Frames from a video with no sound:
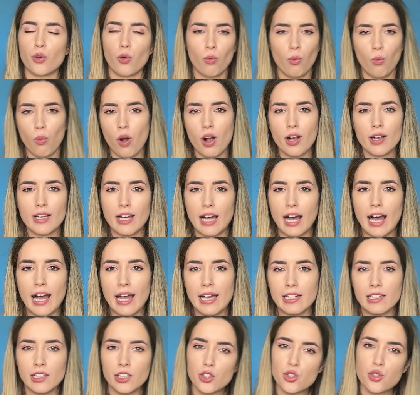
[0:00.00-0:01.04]
one guy
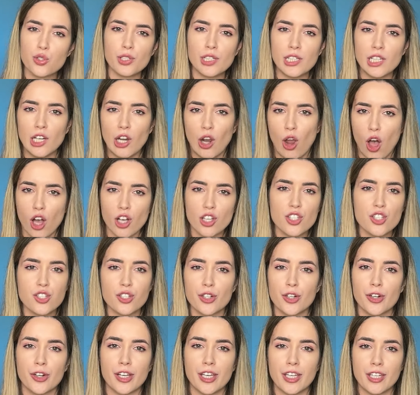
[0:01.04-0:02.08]
literally locks
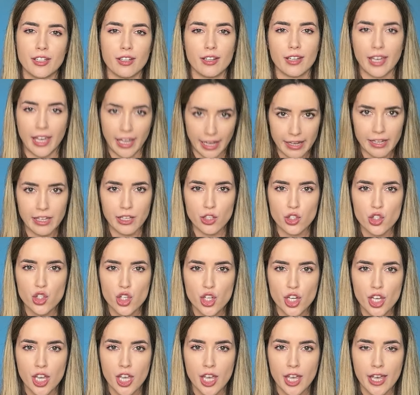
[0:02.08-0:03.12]
her in a cage,
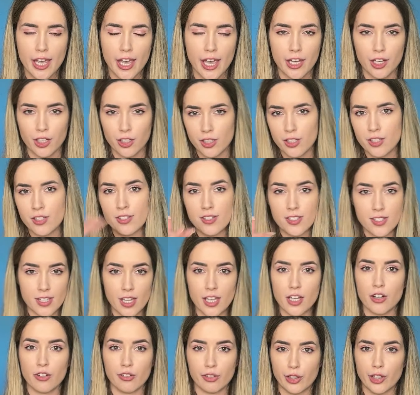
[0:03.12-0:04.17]
and instead
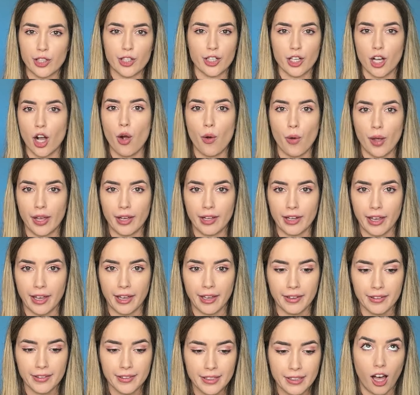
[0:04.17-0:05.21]
of her going
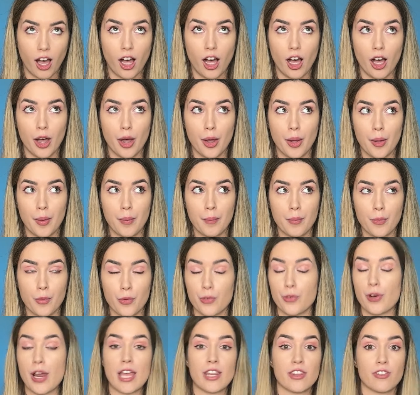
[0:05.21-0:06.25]
like,
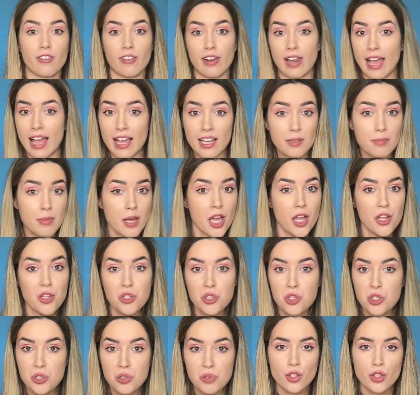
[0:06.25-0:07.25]
red flag much?